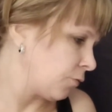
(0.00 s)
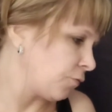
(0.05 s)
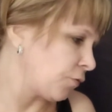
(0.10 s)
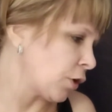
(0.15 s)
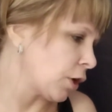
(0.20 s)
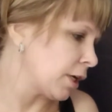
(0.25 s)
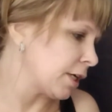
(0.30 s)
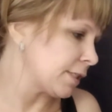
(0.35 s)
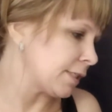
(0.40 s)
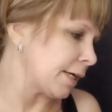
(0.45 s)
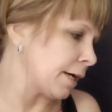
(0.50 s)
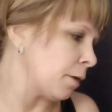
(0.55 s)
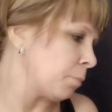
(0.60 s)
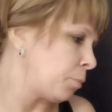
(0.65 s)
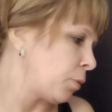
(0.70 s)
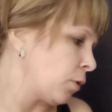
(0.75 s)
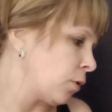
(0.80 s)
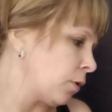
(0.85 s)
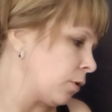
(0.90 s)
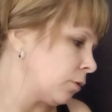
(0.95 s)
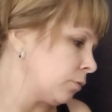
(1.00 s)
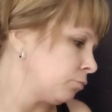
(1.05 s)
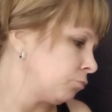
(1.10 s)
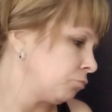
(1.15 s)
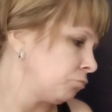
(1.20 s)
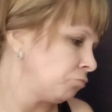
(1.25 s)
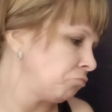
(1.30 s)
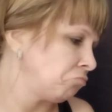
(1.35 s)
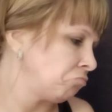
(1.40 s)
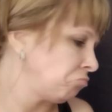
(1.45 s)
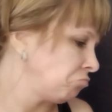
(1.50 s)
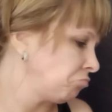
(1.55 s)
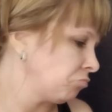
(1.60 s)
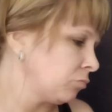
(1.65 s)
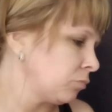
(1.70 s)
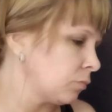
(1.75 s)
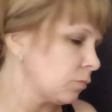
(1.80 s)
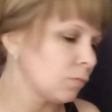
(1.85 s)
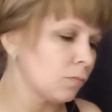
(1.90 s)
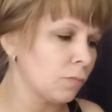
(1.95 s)
For example,
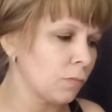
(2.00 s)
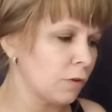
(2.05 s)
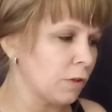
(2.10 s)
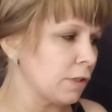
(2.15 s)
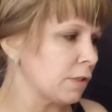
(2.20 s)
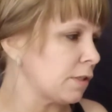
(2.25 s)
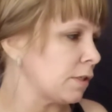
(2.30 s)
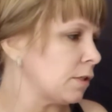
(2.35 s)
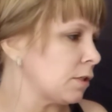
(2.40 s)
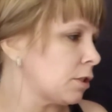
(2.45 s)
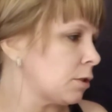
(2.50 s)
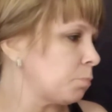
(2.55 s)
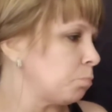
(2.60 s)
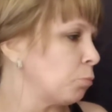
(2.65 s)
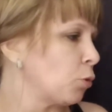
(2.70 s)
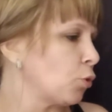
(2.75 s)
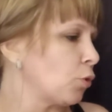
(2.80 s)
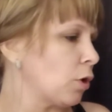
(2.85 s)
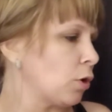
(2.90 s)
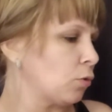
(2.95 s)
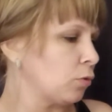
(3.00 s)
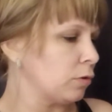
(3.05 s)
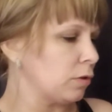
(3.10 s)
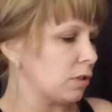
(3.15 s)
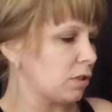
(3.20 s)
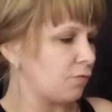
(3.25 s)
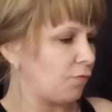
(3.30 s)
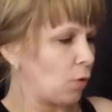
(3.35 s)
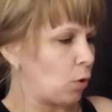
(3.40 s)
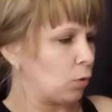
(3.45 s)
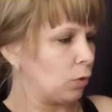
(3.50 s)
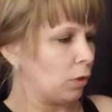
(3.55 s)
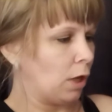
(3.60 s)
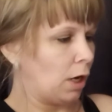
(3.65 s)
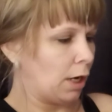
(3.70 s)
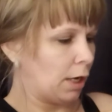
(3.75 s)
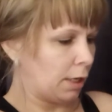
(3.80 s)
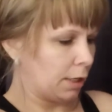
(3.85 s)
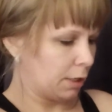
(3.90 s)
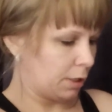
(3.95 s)
this is Marone's phone
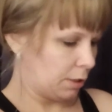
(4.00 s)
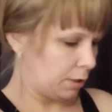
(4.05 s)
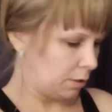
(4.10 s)
log